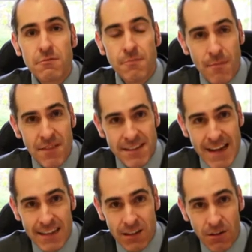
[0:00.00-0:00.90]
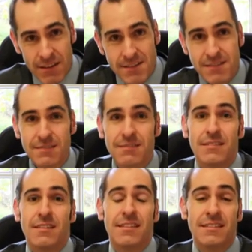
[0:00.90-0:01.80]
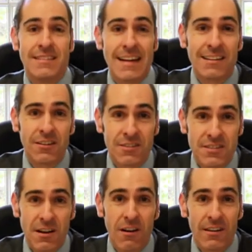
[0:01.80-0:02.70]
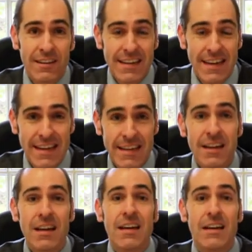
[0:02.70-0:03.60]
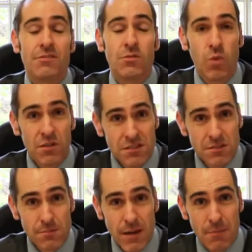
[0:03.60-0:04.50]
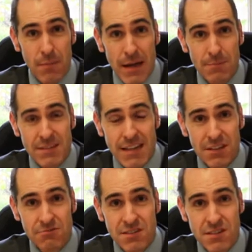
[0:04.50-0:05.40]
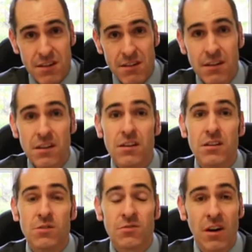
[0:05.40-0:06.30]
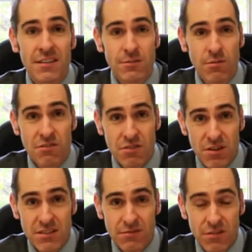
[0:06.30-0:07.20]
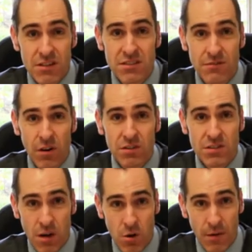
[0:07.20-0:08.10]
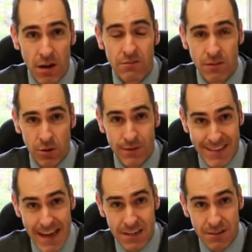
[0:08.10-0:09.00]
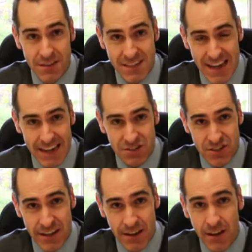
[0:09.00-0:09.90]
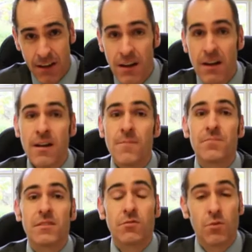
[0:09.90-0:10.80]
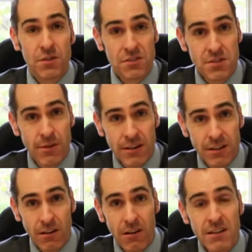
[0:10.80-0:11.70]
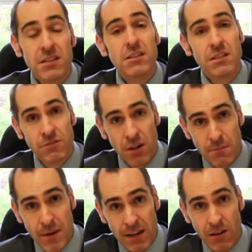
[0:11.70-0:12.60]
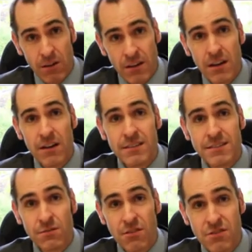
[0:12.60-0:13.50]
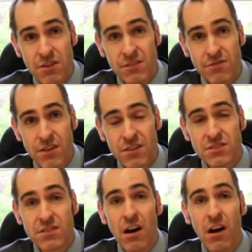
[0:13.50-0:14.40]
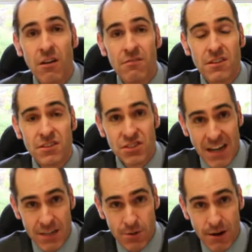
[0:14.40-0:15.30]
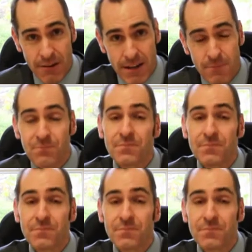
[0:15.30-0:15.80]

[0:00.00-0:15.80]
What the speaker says: Remember the deadlines. The deadlines are key. If you want to submit a paper tax return, you've got until the 31st of October following the end of the tax year. If you want to do it online, you've got a bit longer until the 31st of January.